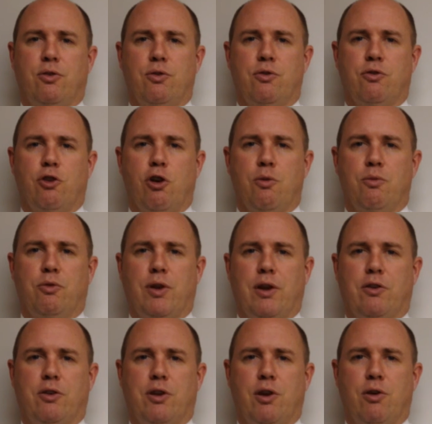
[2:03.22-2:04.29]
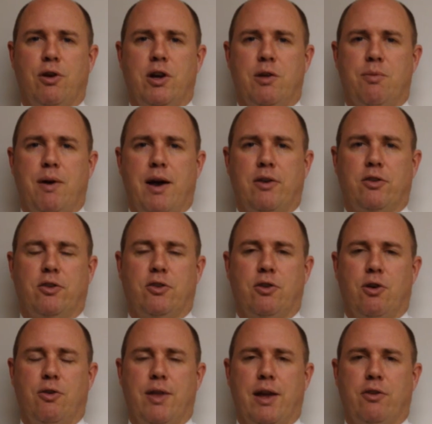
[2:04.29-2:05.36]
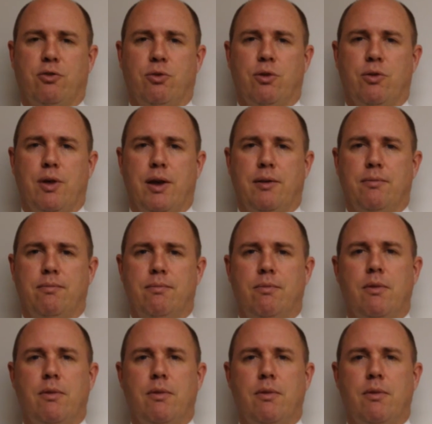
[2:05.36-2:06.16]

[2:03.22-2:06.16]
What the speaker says: certain terms like security deposits and all that sort of thing.